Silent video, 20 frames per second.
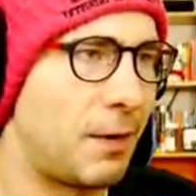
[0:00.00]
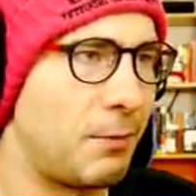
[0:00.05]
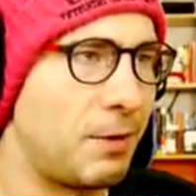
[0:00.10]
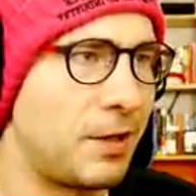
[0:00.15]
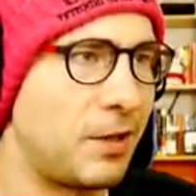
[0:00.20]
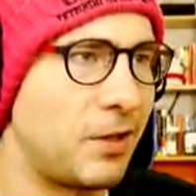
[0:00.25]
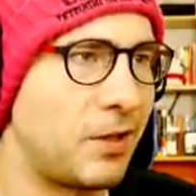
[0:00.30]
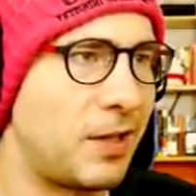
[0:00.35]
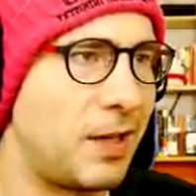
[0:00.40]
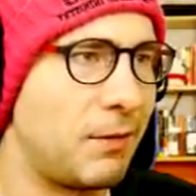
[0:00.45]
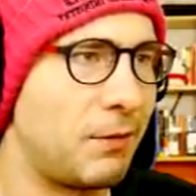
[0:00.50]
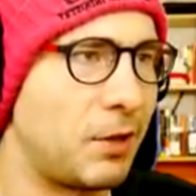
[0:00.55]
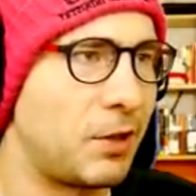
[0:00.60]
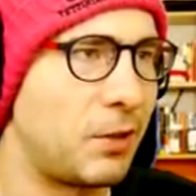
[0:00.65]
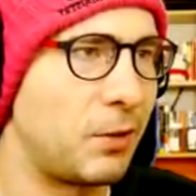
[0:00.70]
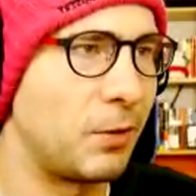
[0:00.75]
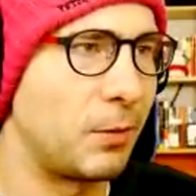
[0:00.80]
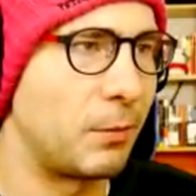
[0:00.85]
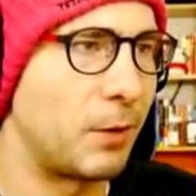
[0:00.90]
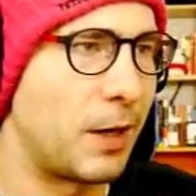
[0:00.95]
uh, we can just give it
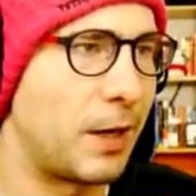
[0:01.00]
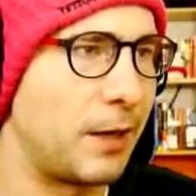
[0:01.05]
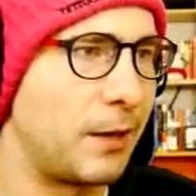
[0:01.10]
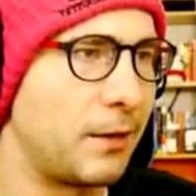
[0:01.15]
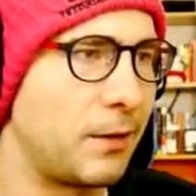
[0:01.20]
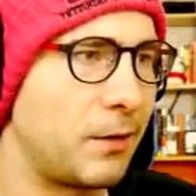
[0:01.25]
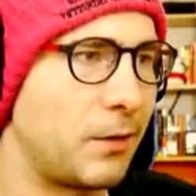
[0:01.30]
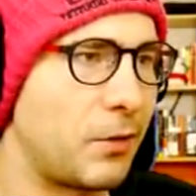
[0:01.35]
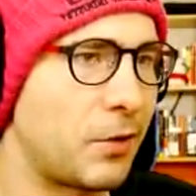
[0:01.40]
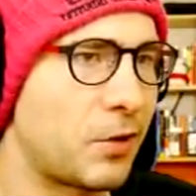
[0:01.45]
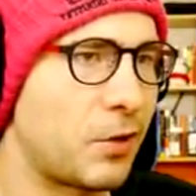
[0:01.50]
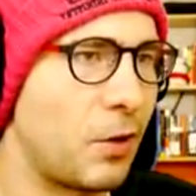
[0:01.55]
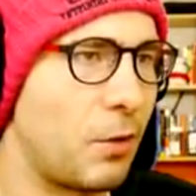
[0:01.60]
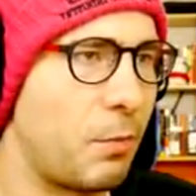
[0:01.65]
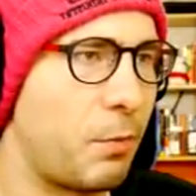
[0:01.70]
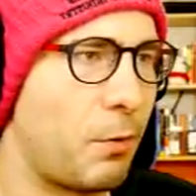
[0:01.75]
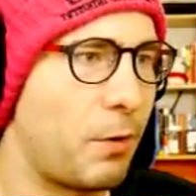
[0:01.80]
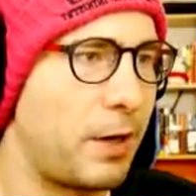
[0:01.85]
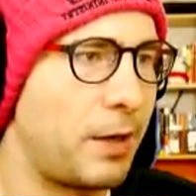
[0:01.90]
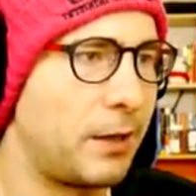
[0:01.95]
to him, right? There's no
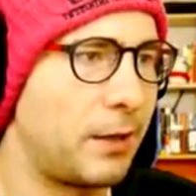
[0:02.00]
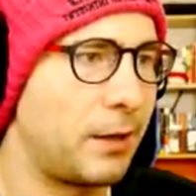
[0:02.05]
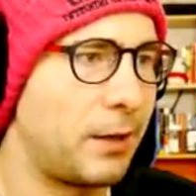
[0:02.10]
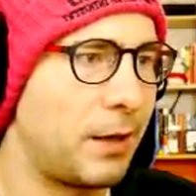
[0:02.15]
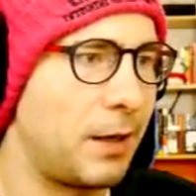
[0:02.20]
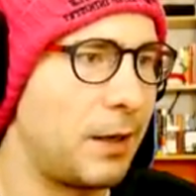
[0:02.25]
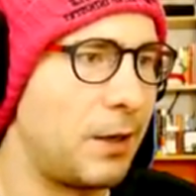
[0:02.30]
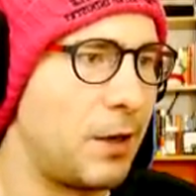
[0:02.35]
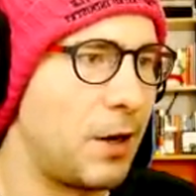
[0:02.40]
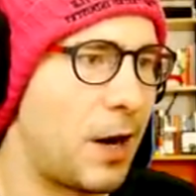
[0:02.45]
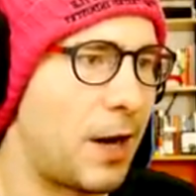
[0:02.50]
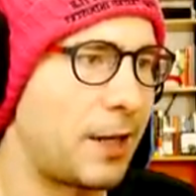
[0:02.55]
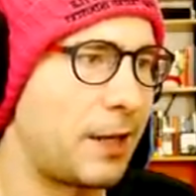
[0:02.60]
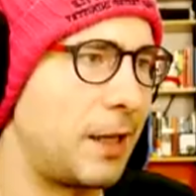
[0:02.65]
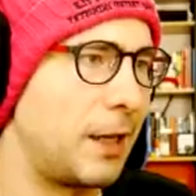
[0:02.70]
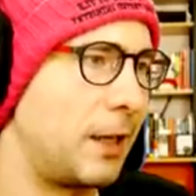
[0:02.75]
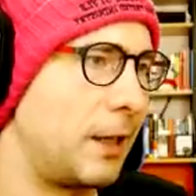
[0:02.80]
point in not